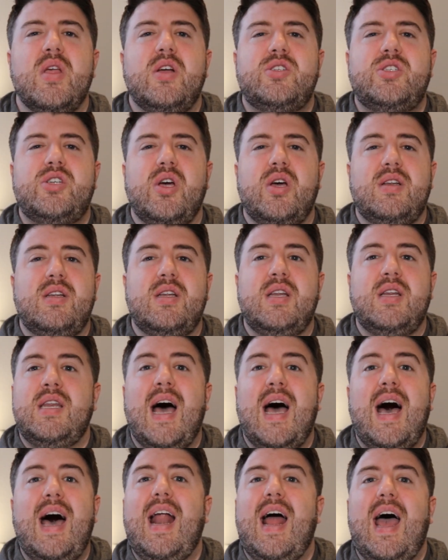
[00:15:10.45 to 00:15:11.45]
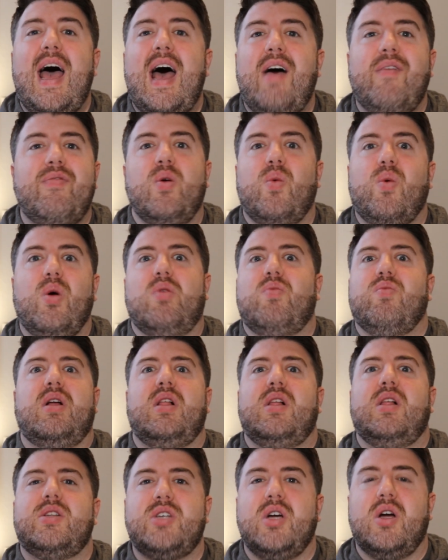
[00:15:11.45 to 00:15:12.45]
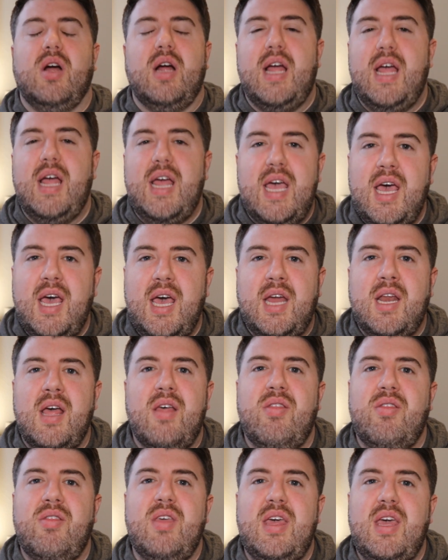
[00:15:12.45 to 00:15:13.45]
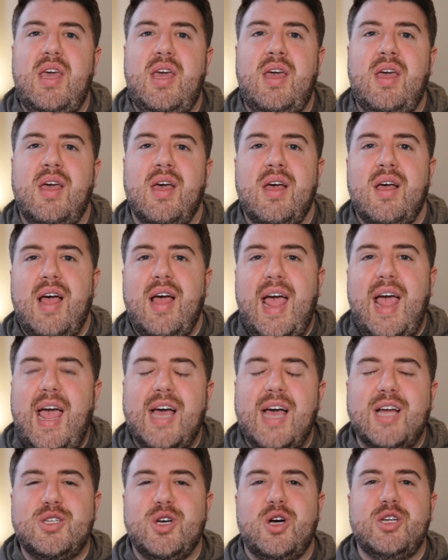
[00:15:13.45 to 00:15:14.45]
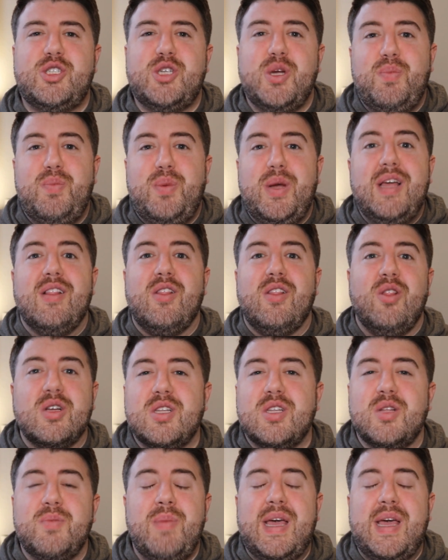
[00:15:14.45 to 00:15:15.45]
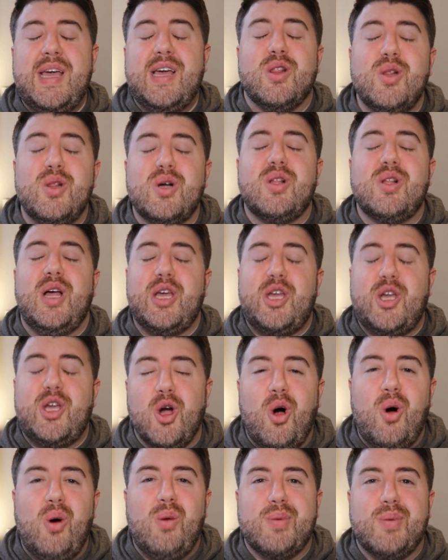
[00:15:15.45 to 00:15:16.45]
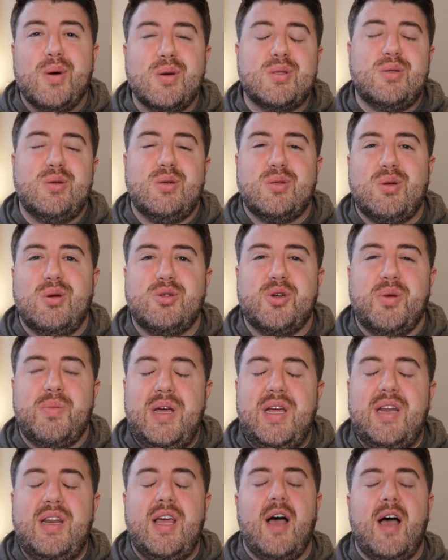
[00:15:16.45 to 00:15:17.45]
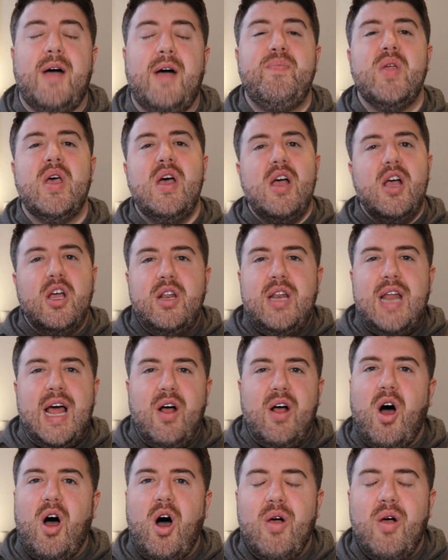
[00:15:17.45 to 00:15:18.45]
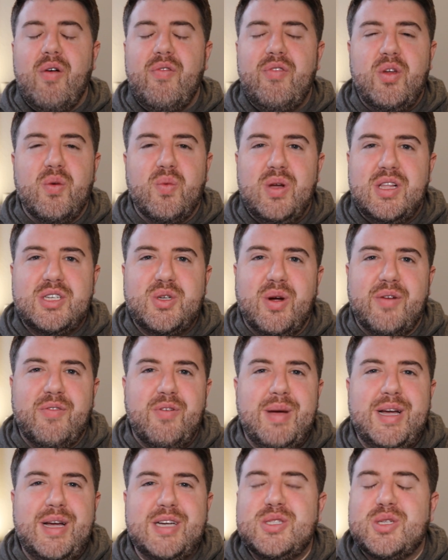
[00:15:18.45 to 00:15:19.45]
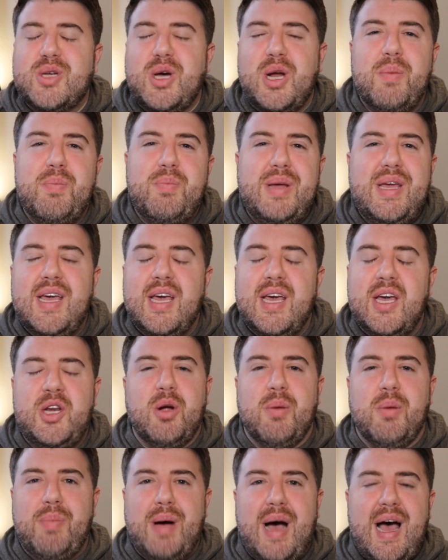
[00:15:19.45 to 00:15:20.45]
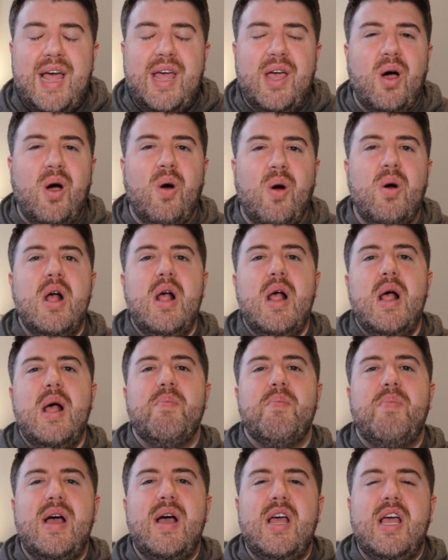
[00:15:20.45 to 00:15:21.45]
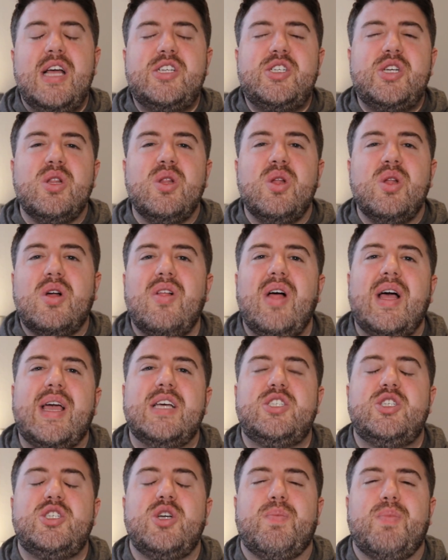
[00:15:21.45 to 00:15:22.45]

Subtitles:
should not have the word realtor in the handle. It should make it look like your own personal social media. Now, all of the realtor information is going to be in your bio, but it should look like it's your